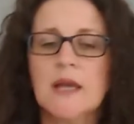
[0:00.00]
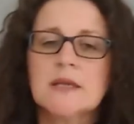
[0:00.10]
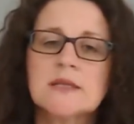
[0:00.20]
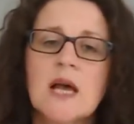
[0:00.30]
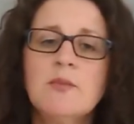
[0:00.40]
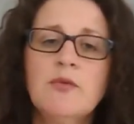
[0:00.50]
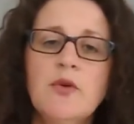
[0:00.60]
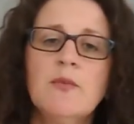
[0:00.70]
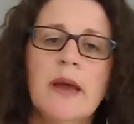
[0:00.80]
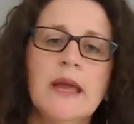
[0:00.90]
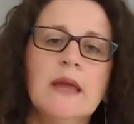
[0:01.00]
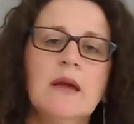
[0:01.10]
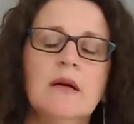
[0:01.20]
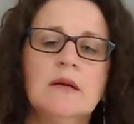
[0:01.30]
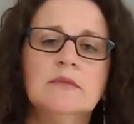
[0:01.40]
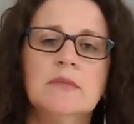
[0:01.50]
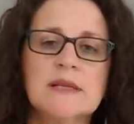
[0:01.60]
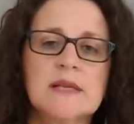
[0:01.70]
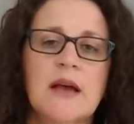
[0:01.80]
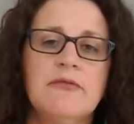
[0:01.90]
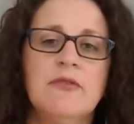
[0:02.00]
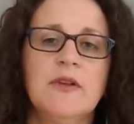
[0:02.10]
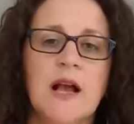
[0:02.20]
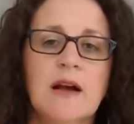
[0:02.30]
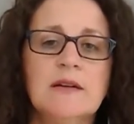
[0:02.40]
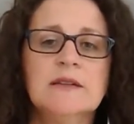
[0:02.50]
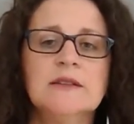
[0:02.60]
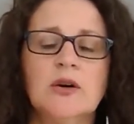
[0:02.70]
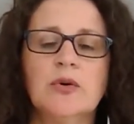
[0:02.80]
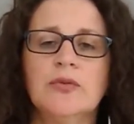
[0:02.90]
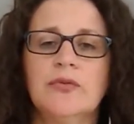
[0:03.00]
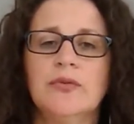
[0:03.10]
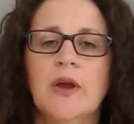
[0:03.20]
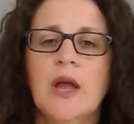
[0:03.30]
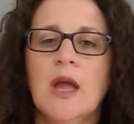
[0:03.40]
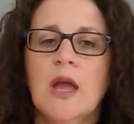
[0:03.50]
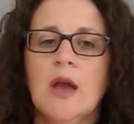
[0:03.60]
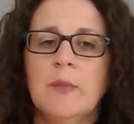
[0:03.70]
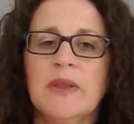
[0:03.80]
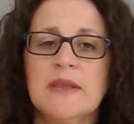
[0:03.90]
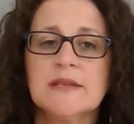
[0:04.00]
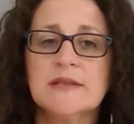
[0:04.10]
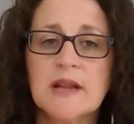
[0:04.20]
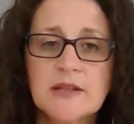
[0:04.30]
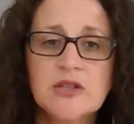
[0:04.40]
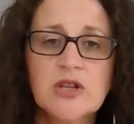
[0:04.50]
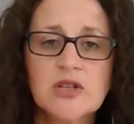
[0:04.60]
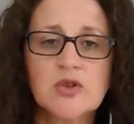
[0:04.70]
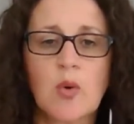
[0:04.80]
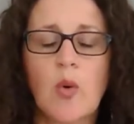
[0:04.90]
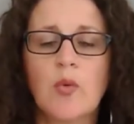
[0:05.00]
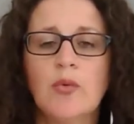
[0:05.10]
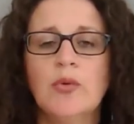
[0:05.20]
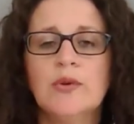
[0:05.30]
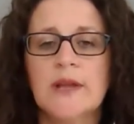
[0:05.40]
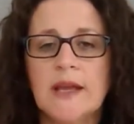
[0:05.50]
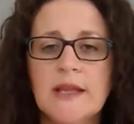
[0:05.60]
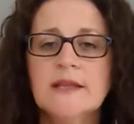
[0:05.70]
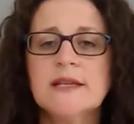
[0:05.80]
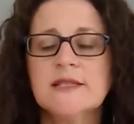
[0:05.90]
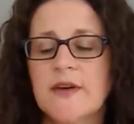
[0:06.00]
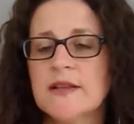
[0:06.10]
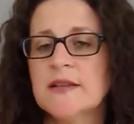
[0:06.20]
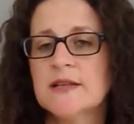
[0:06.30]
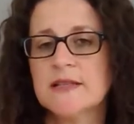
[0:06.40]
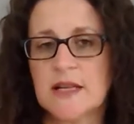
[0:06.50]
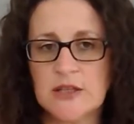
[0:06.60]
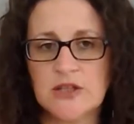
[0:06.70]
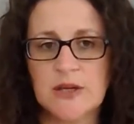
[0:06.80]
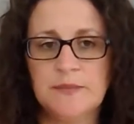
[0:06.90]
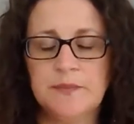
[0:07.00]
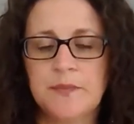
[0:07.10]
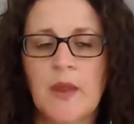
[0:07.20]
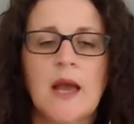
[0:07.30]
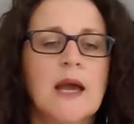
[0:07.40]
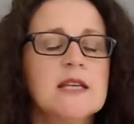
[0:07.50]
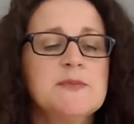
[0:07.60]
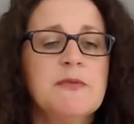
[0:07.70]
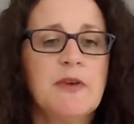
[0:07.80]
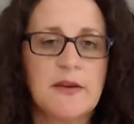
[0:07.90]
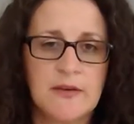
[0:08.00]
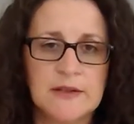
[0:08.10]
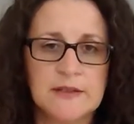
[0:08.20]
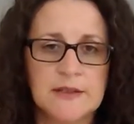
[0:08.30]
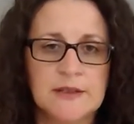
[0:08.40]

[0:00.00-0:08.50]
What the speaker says: Some of you must have heard of, but the strategy is called the index fund strategy. SP 500.